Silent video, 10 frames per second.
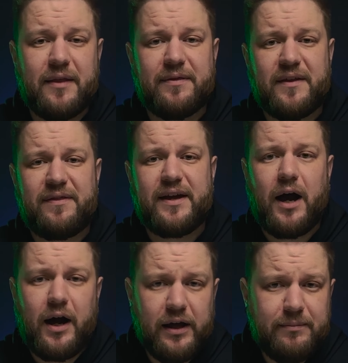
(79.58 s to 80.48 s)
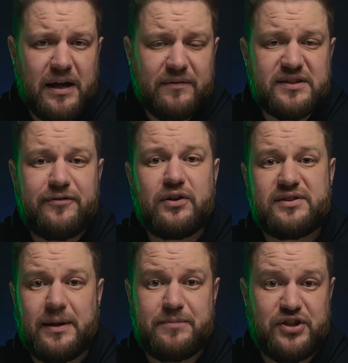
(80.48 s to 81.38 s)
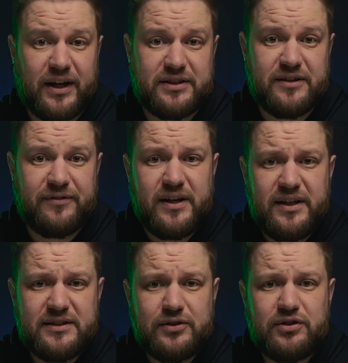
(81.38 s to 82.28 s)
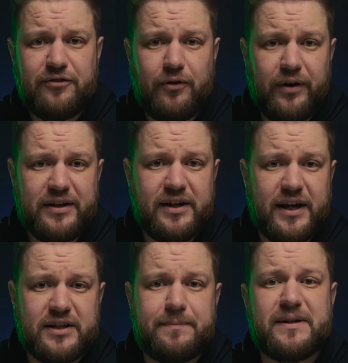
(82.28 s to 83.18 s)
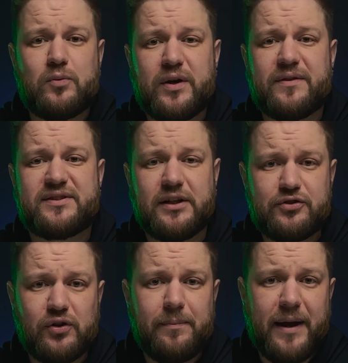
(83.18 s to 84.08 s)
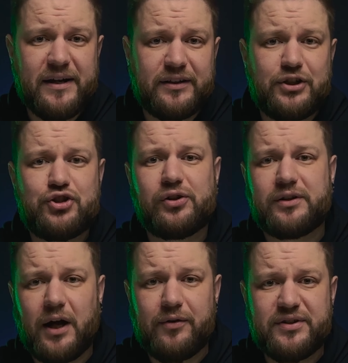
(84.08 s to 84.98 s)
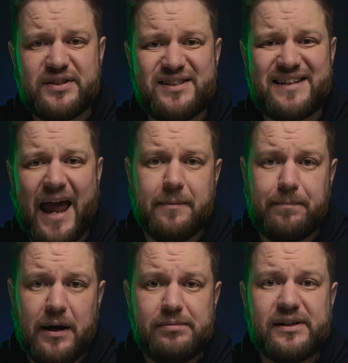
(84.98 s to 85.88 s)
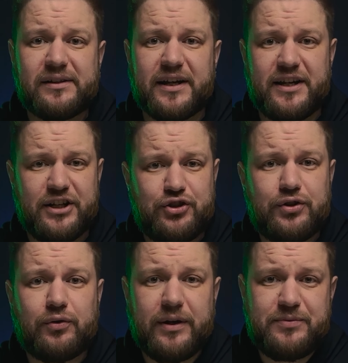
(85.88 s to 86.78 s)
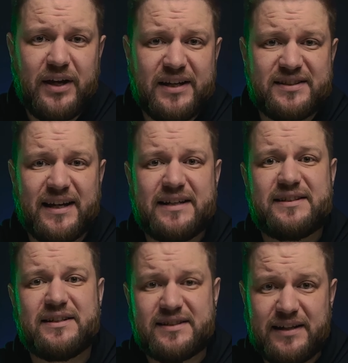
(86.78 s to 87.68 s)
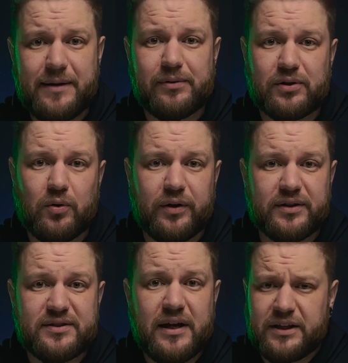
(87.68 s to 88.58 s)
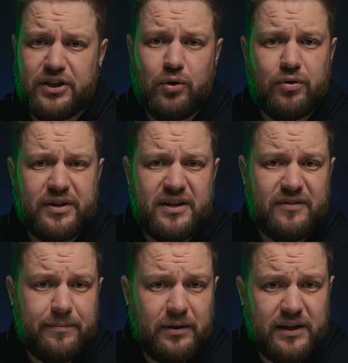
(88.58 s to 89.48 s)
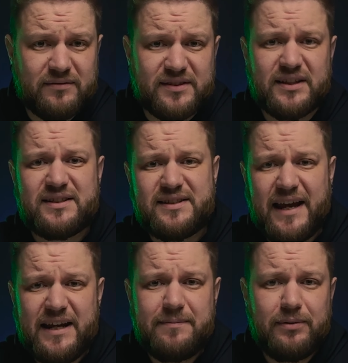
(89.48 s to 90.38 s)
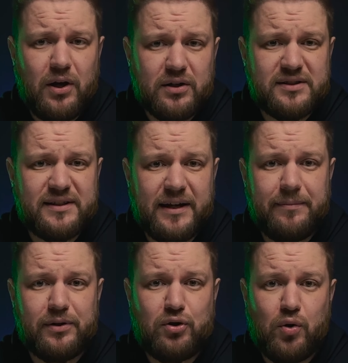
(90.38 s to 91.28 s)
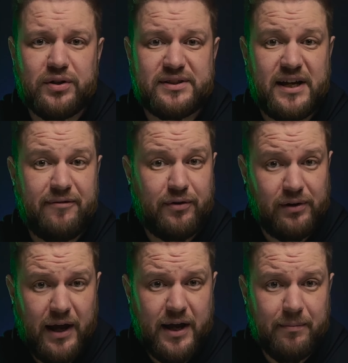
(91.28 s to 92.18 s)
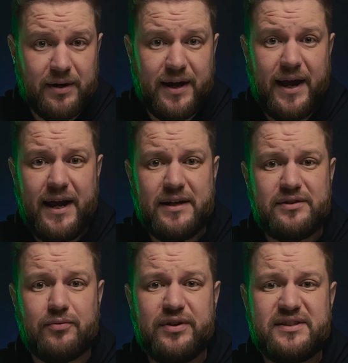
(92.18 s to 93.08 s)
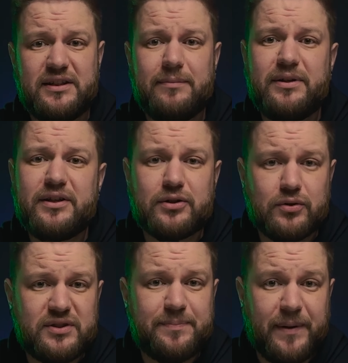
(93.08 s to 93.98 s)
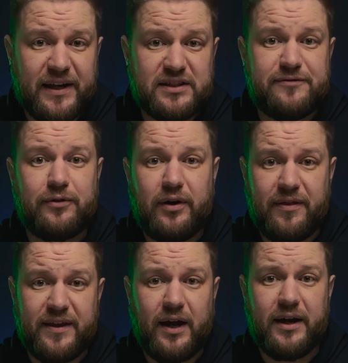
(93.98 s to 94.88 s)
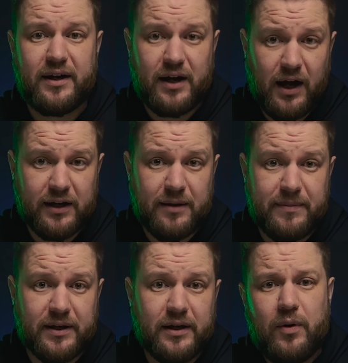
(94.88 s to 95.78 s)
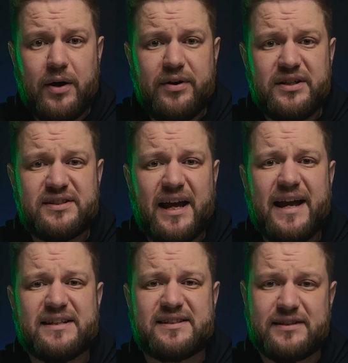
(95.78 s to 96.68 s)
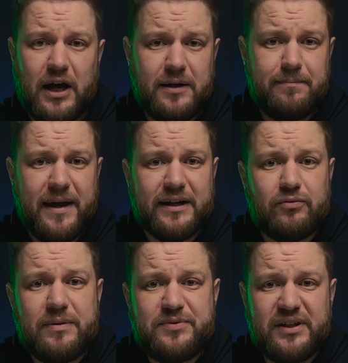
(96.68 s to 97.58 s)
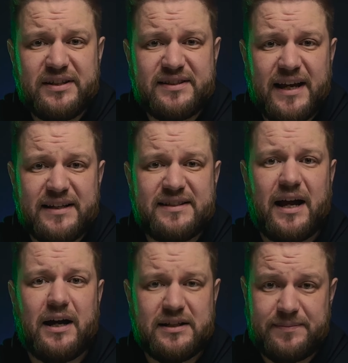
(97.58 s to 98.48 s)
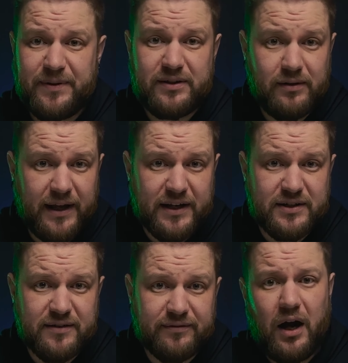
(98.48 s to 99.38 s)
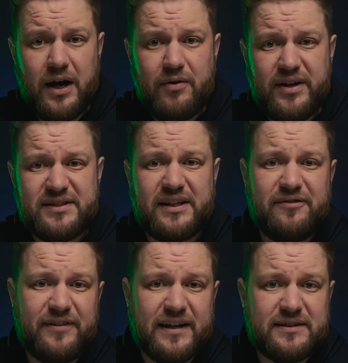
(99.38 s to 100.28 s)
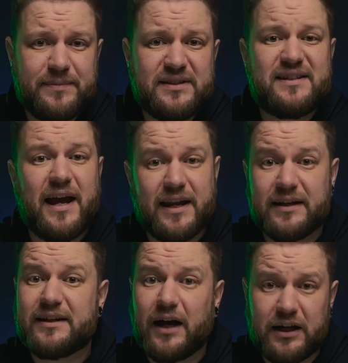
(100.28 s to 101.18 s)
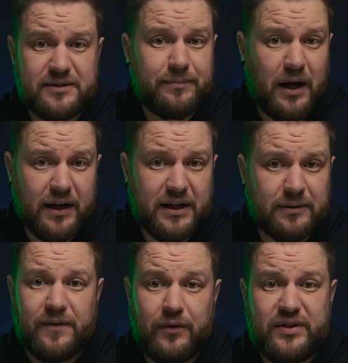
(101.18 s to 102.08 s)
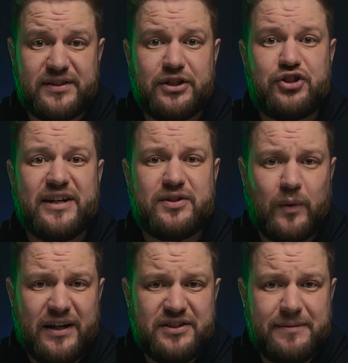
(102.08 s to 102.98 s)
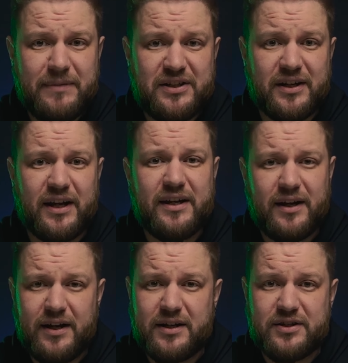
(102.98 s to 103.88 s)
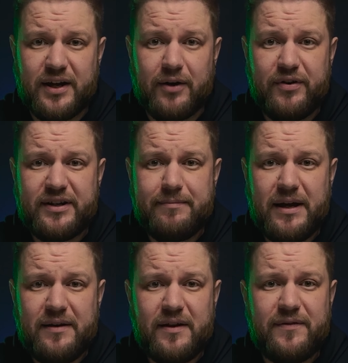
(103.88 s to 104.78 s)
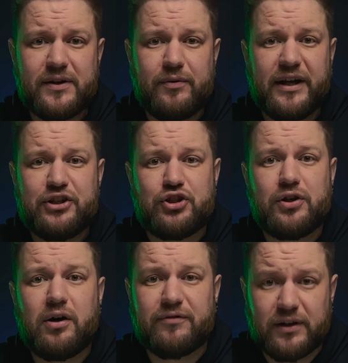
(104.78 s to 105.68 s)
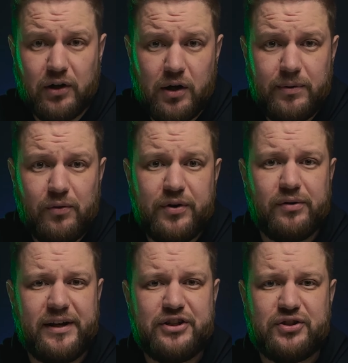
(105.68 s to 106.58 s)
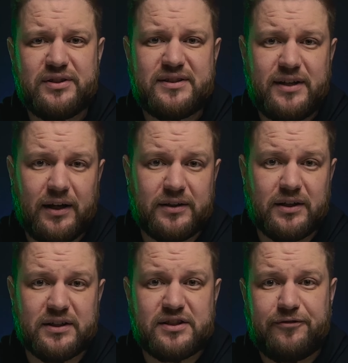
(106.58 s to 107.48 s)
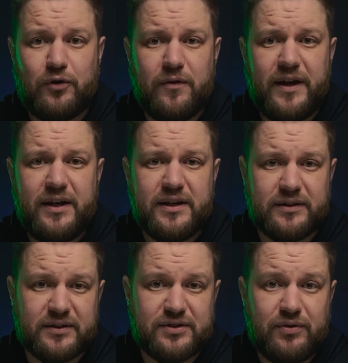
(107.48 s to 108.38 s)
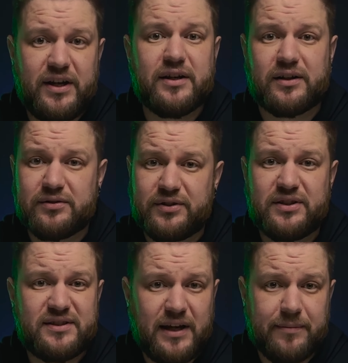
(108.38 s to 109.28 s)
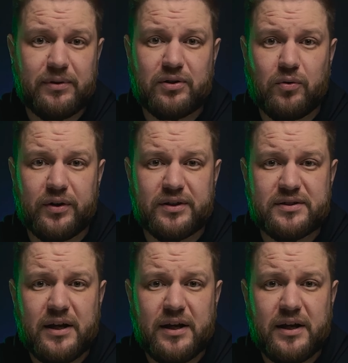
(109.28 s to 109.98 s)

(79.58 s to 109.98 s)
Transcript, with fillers: and that the IMF's first objective is to differentiate between central bank digital currencies and publicly issued crypto assets and stablecoins. Georgieva believes that state-blocked stablecoins have reliably and reasonably good space for the economy, whereas as non-backed crypto assets are speculative. High-risk investments investments and not mine. The recent G20 meeting in India recommended the creation of global regulation standards for the industry including stablecoins.